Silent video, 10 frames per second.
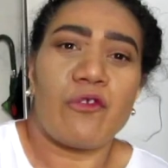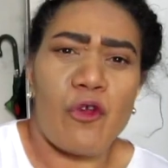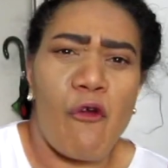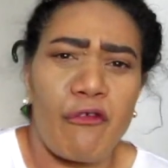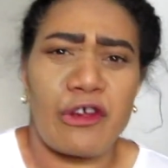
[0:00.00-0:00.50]

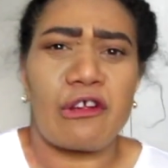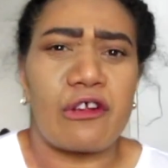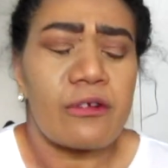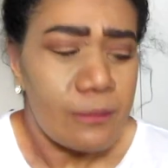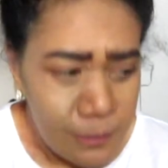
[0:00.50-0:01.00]
So freaking
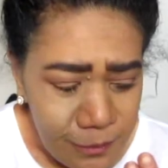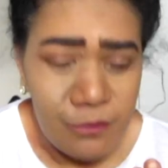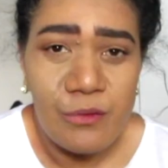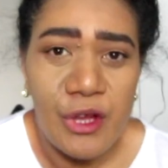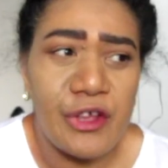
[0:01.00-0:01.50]

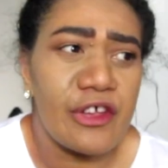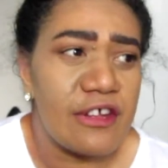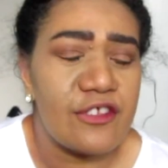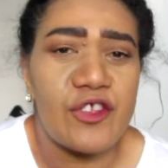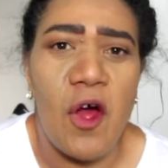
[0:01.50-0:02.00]

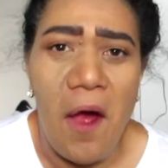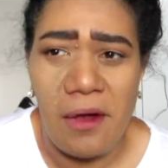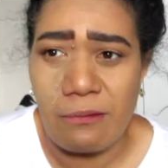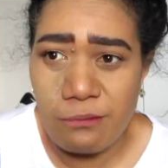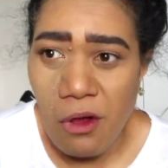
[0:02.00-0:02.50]
good. So
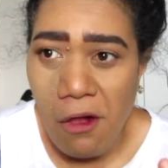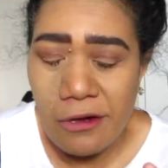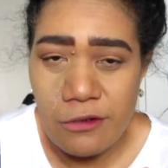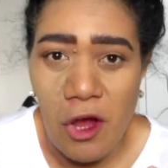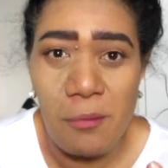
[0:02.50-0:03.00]
um,
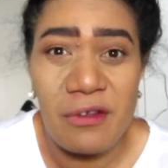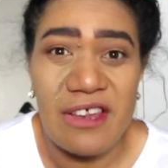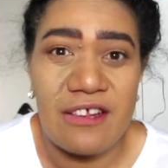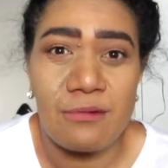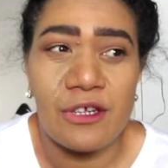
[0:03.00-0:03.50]
hope your
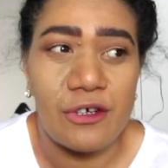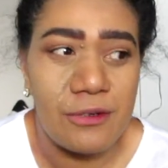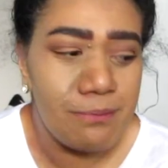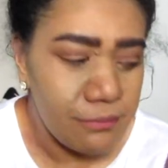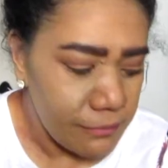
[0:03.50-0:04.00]
day's been
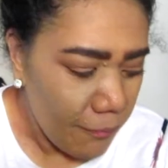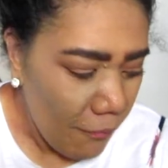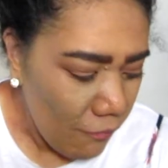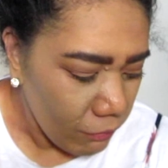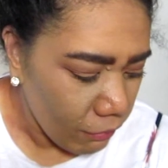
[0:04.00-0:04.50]
good.
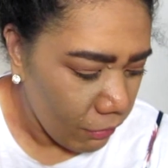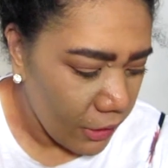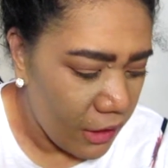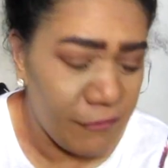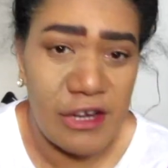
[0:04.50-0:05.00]

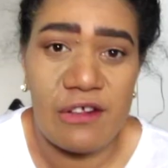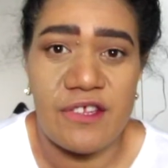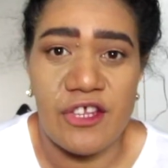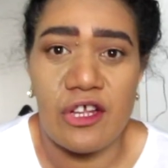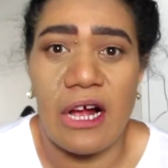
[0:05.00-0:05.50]
If I
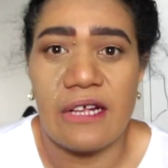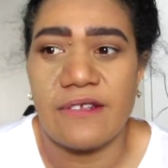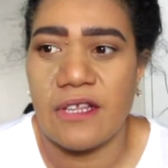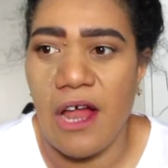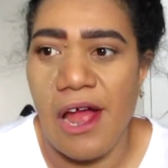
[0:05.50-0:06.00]
don't see you
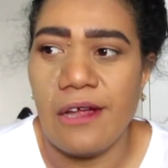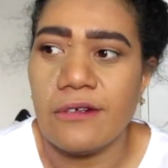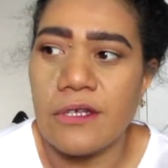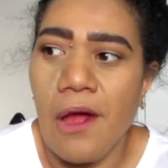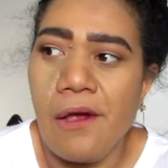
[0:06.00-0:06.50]
guys
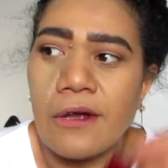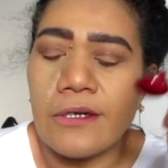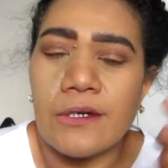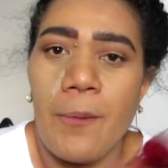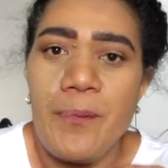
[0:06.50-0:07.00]
tonight,
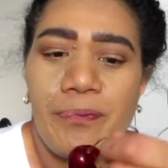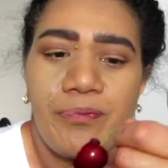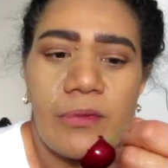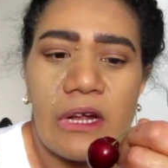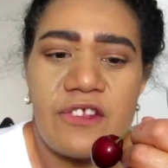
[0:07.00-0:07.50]

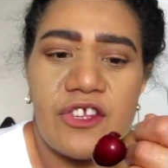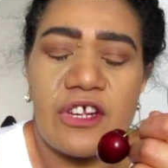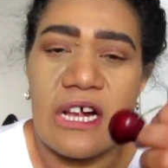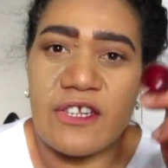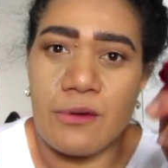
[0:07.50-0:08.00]
see
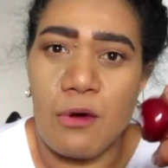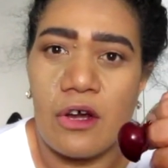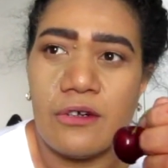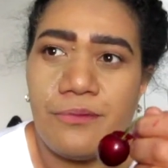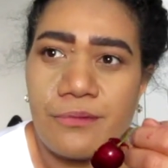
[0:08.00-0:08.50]
you guys
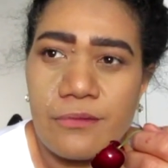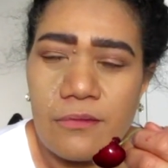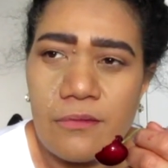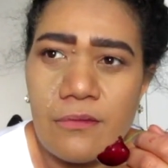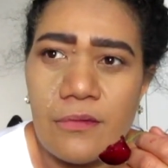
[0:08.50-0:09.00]
tomorrow.
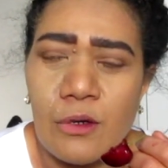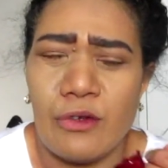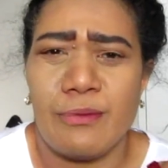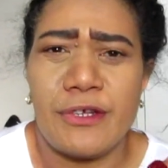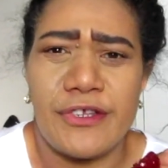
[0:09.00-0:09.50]

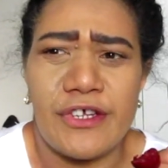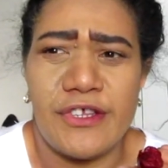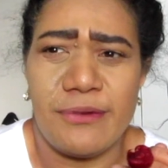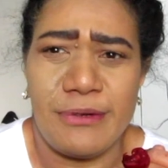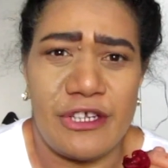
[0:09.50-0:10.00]
We're supposed to go
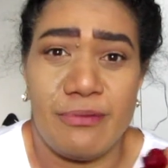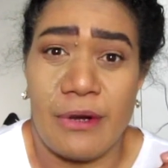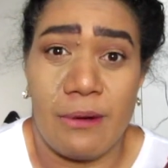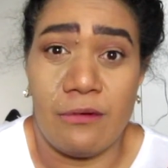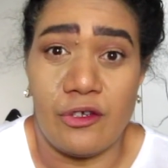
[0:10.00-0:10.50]
to the beach,
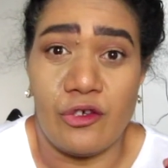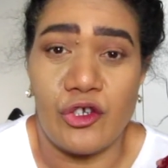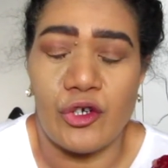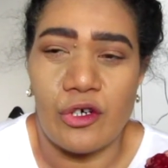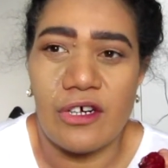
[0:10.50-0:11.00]
but I'm not too
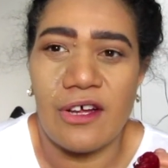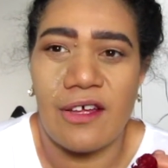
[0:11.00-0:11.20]
sure.